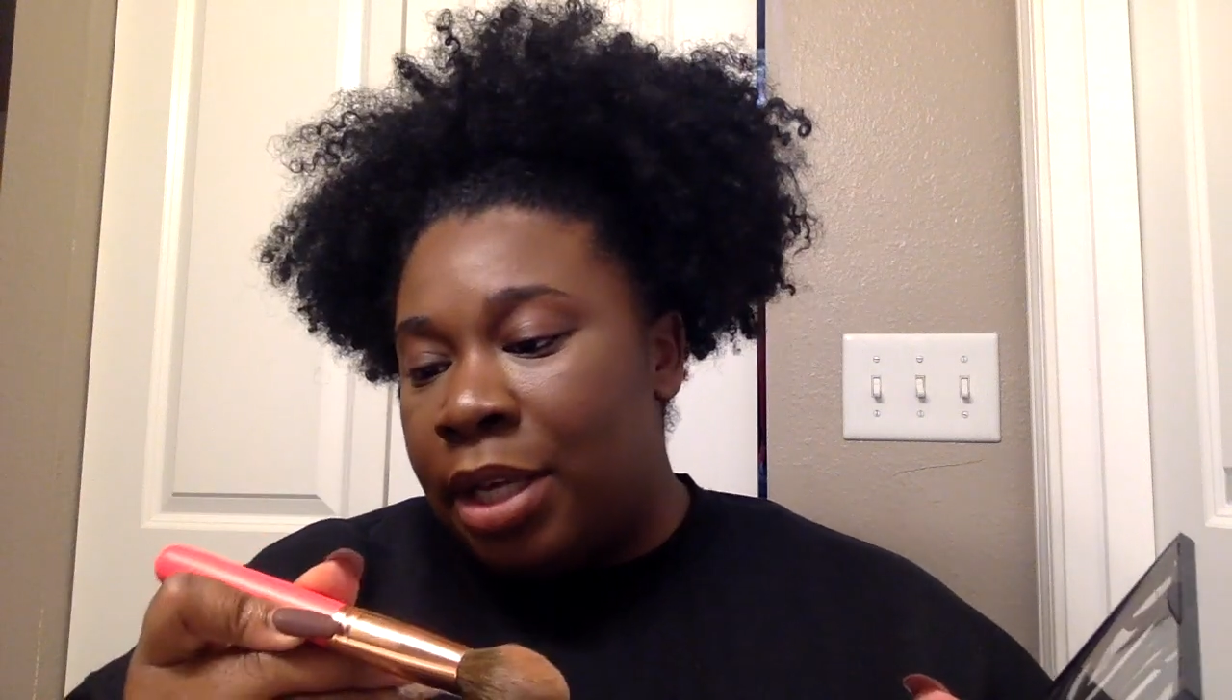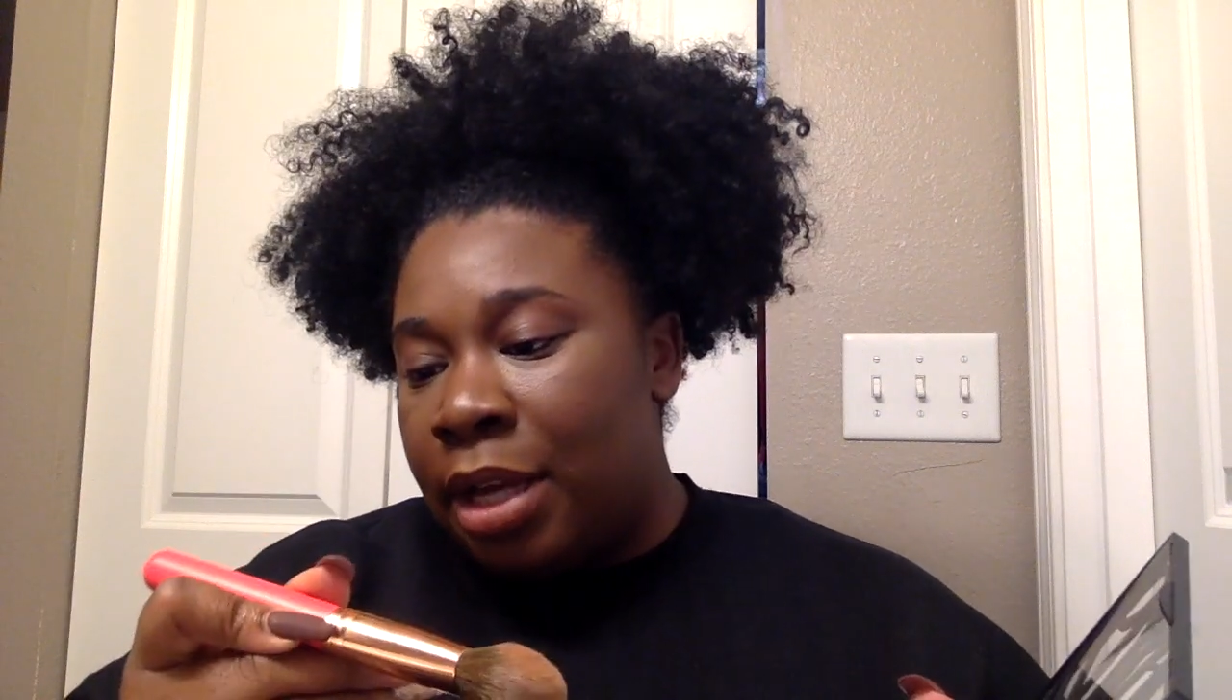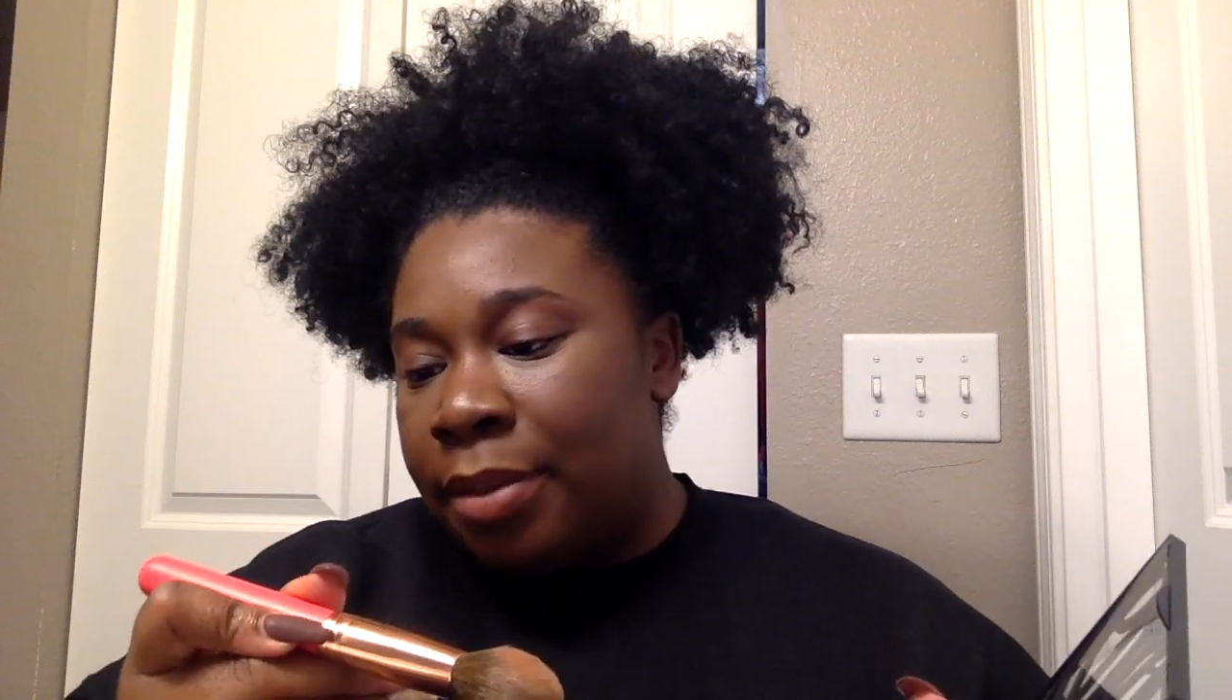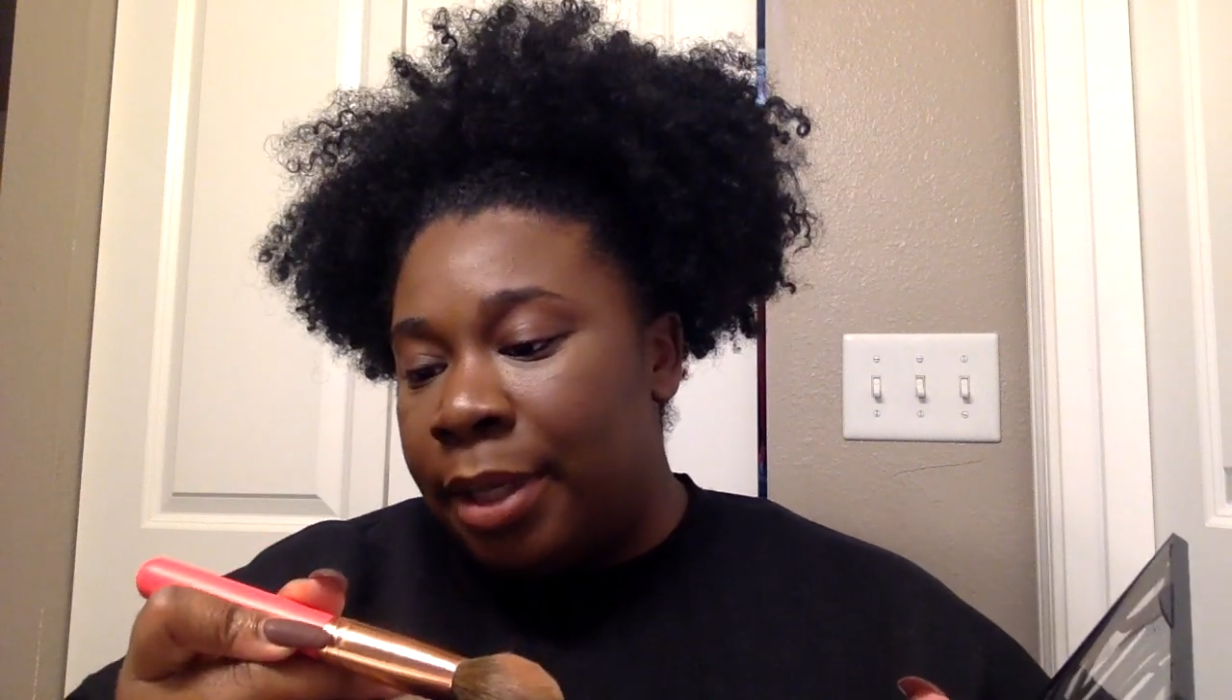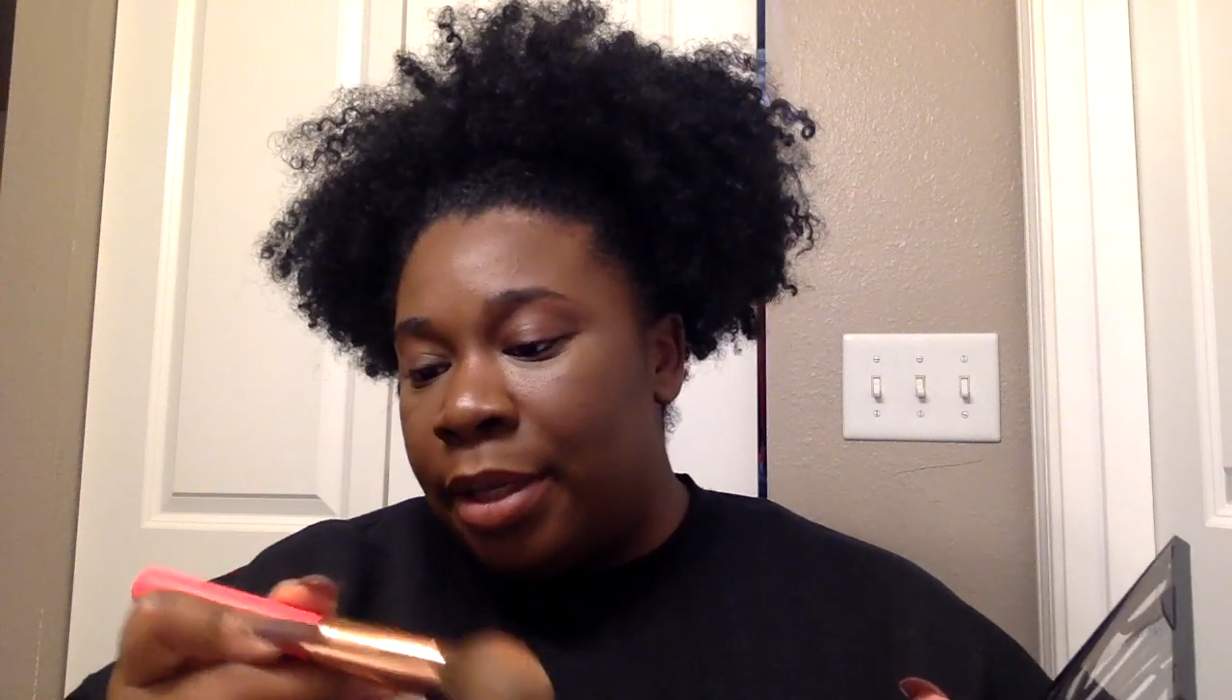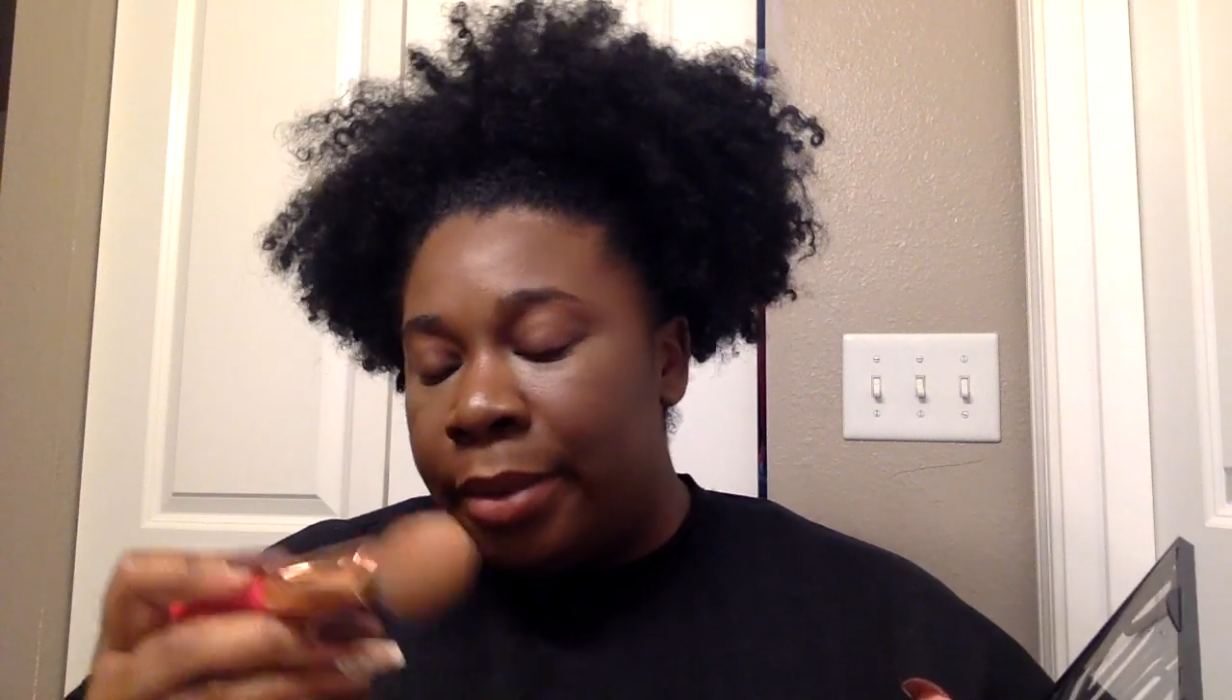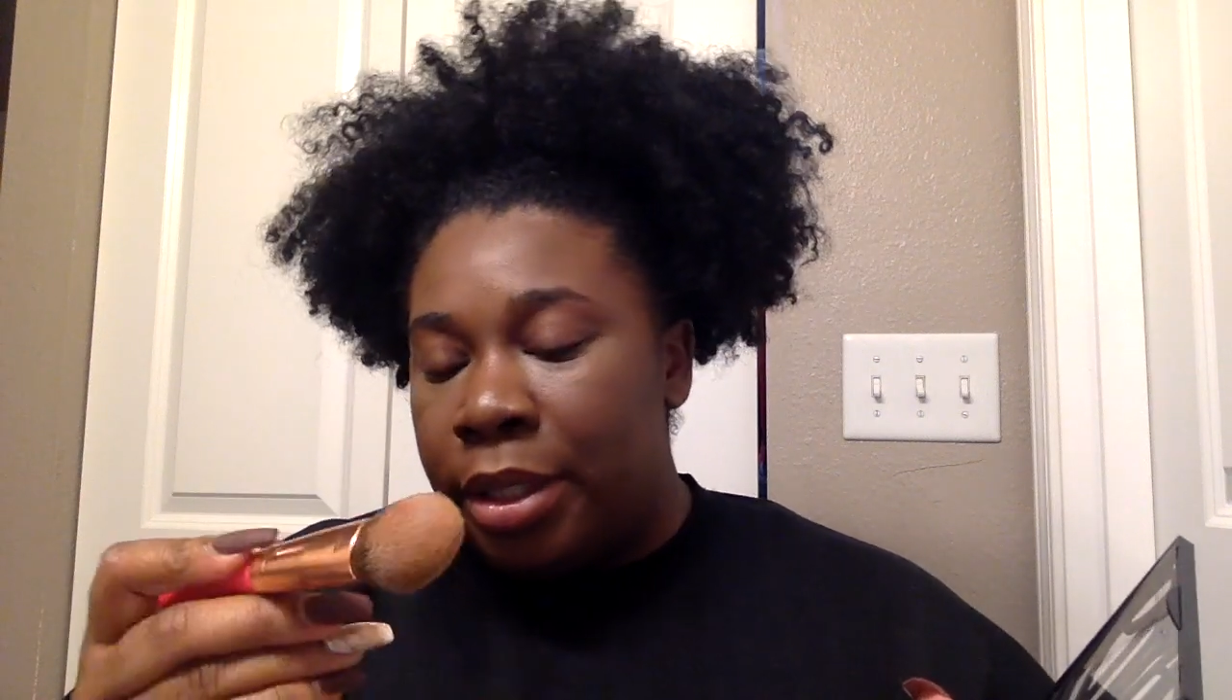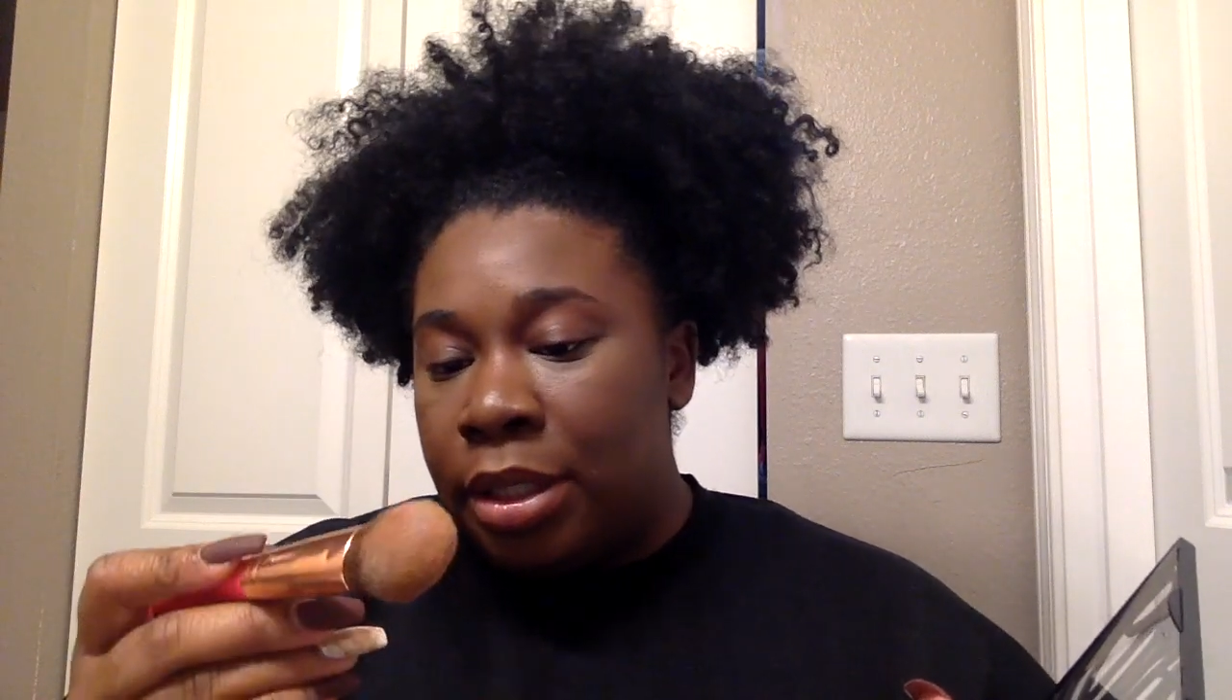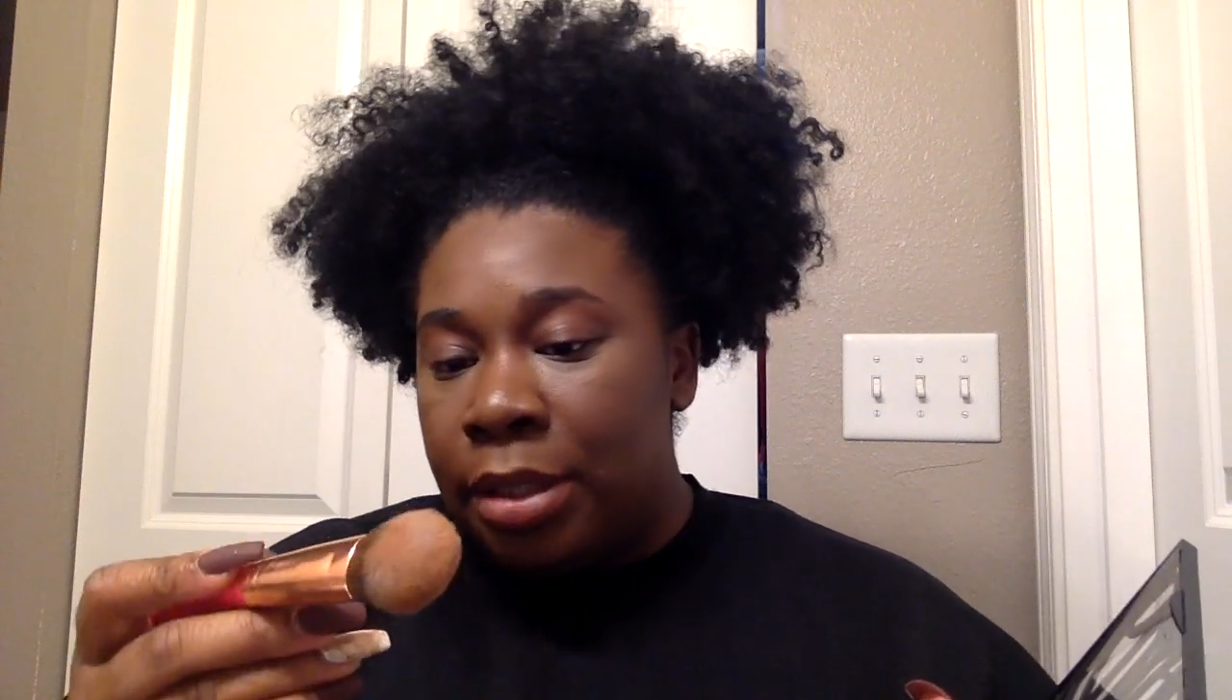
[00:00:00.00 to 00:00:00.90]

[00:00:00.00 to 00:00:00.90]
Cosmetic brushes,